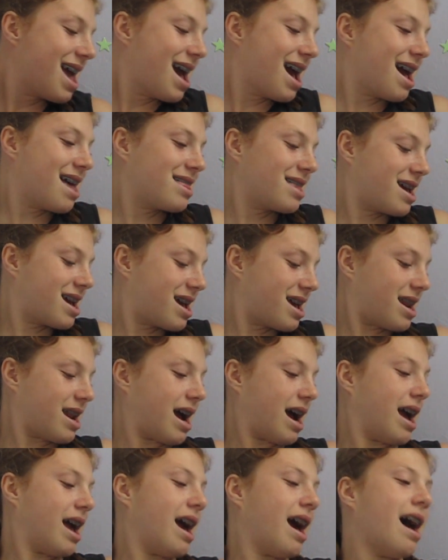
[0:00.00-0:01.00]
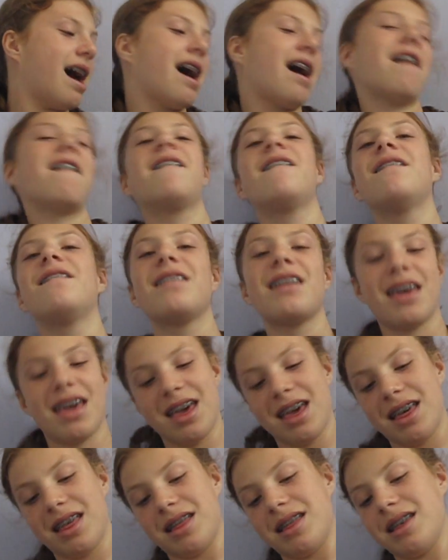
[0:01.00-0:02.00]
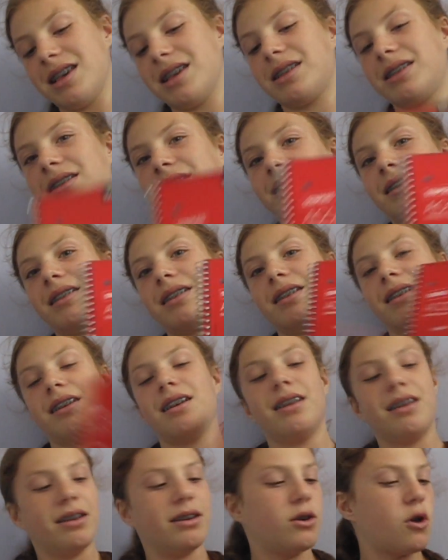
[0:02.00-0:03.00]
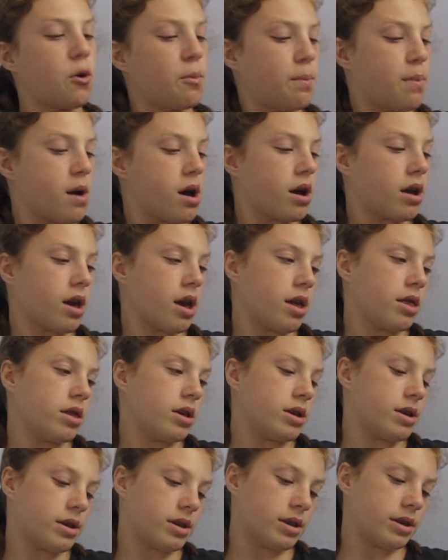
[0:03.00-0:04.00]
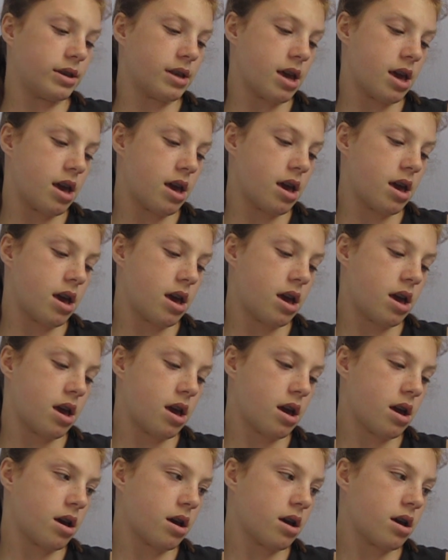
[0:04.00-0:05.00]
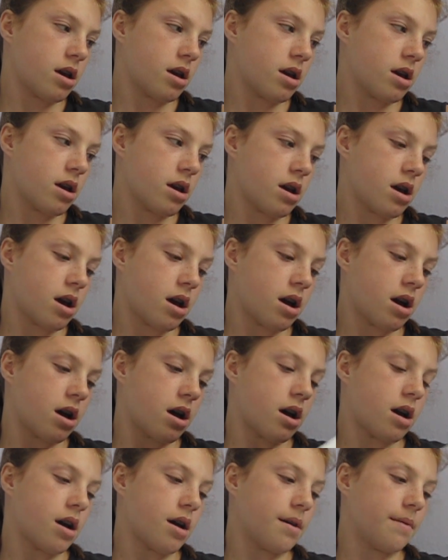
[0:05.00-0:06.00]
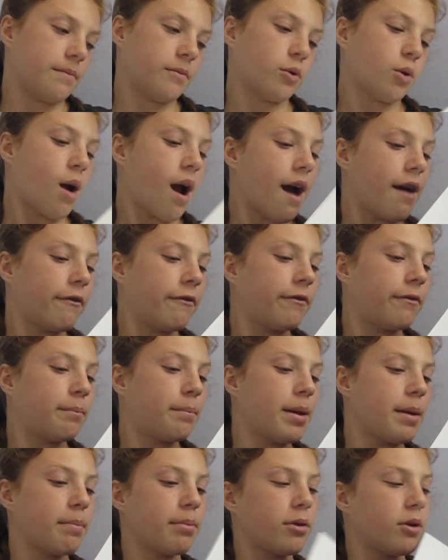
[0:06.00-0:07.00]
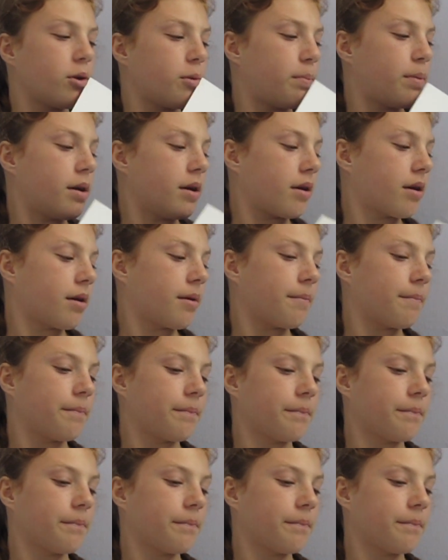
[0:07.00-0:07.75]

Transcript: and then I have this notebook, and this is a uh, graph paper notebook.